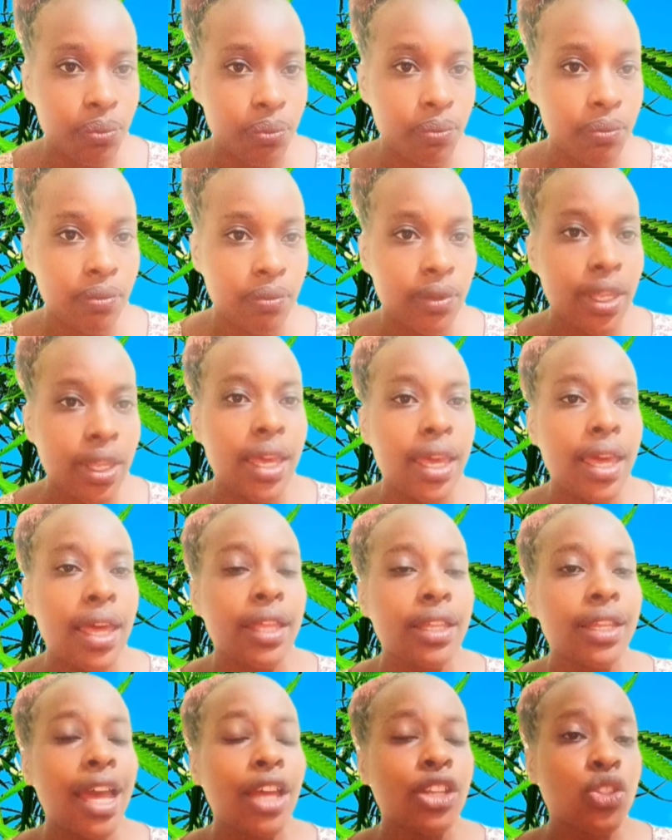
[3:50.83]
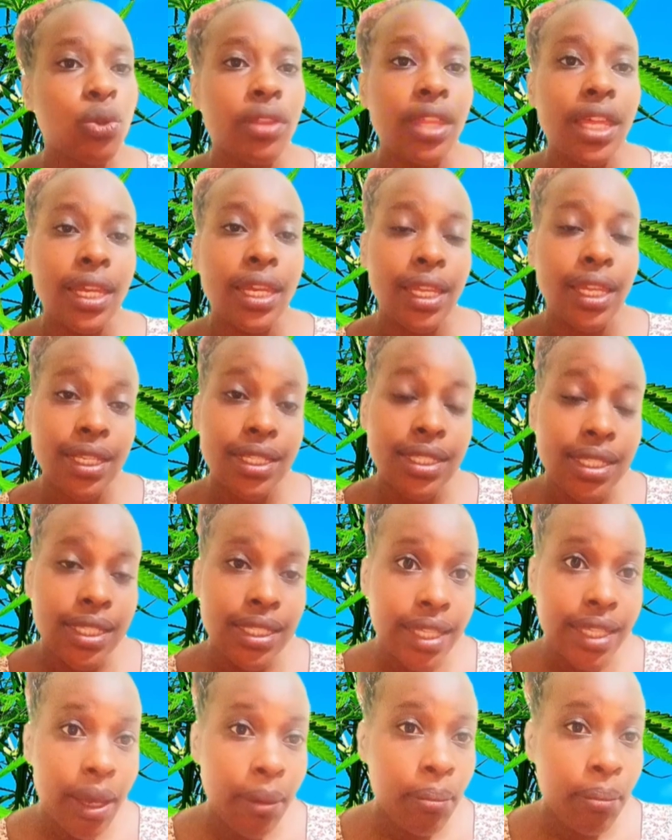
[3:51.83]
And to the next step
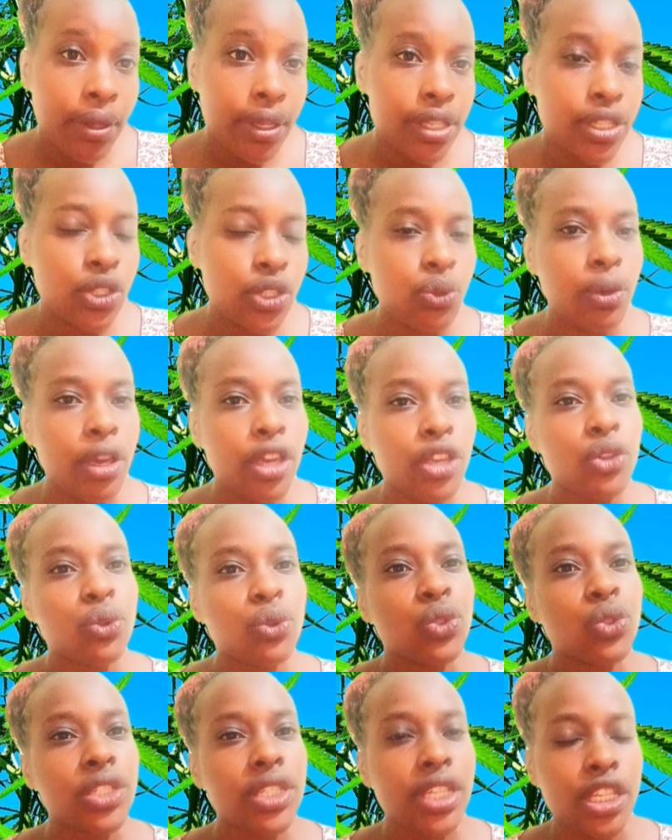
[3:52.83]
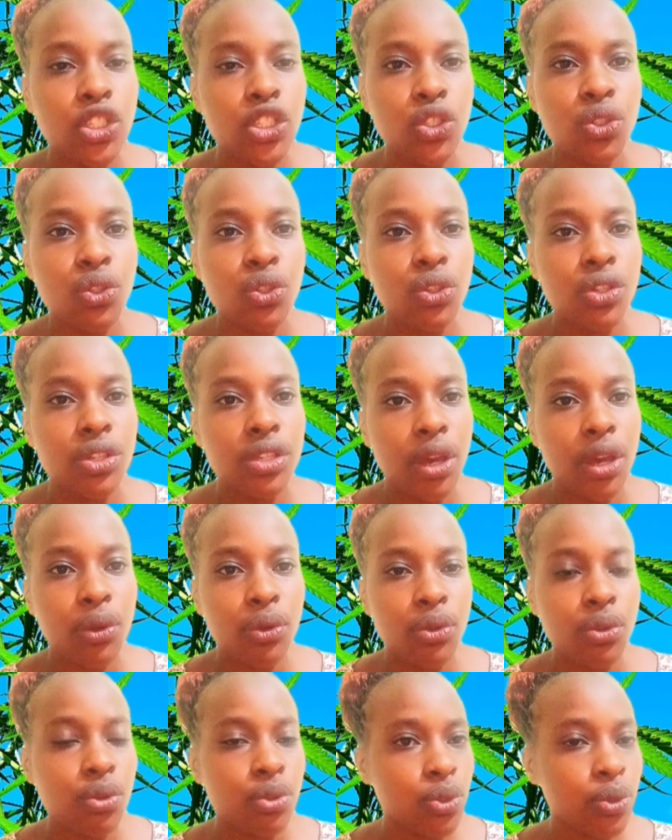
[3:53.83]
is where you test now your soil
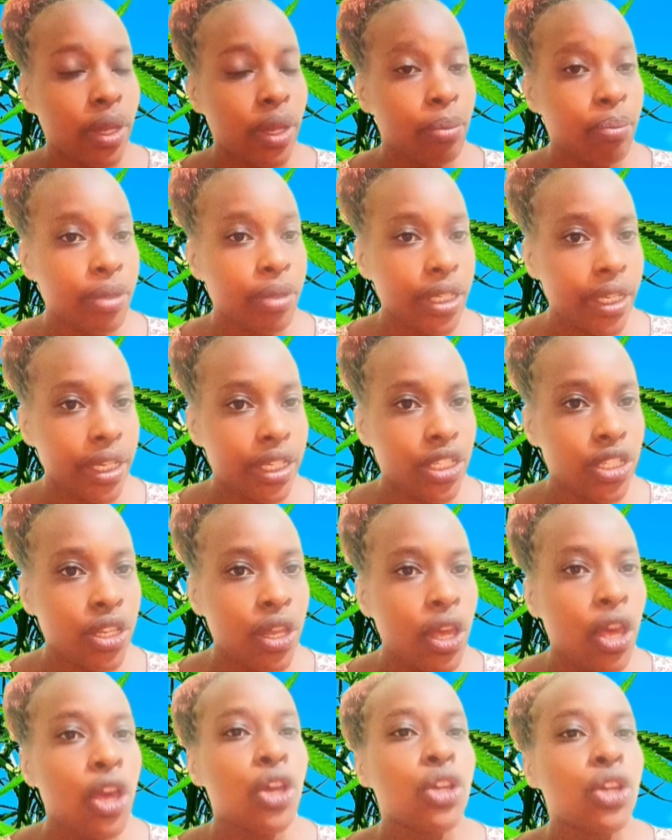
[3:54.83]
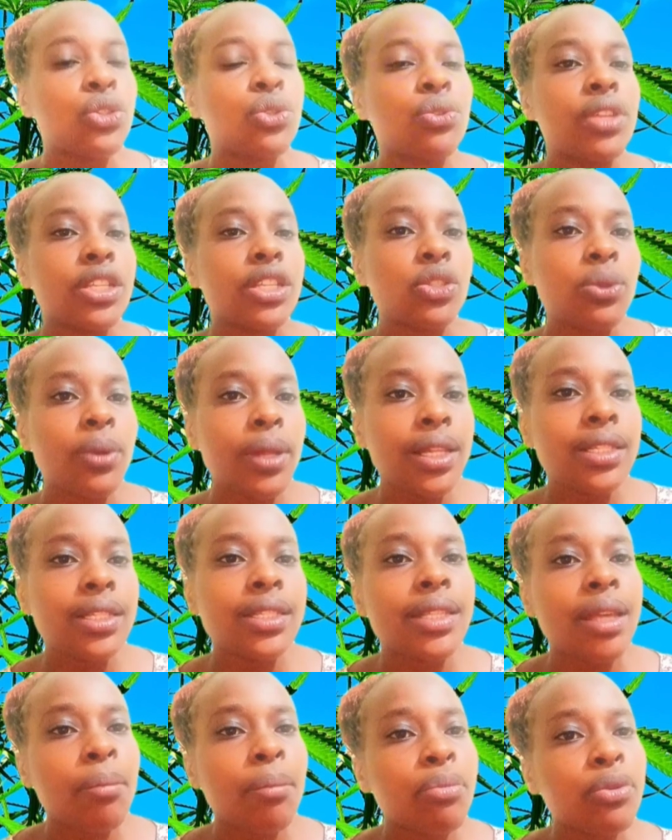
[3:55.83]
pH. To the soil samples
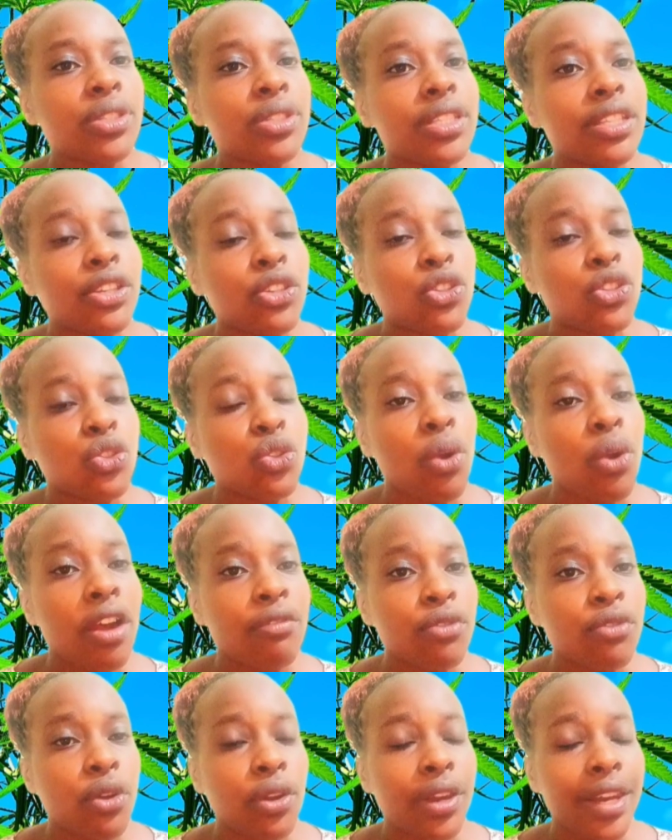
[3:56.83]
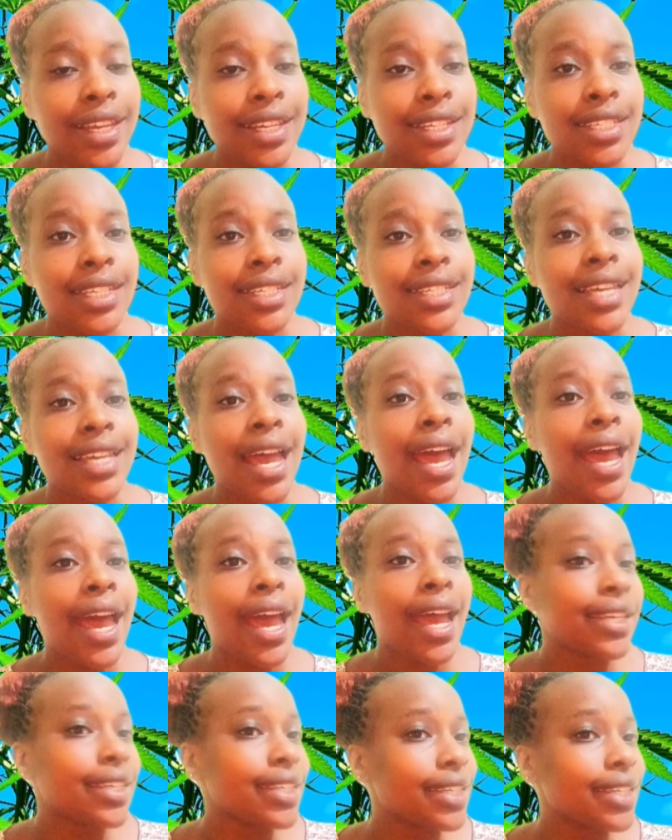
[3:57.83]
that you have collected, add in
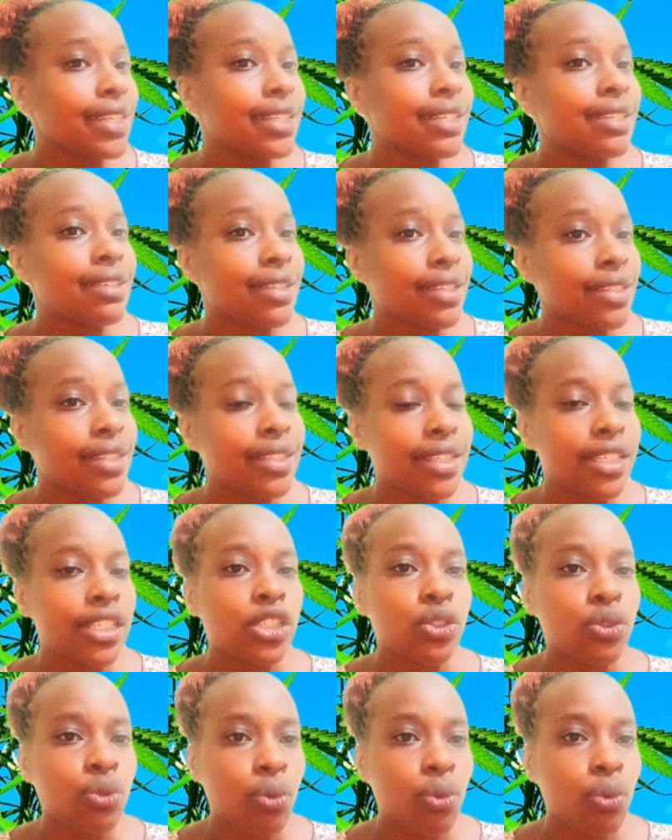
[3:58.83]
distilled water.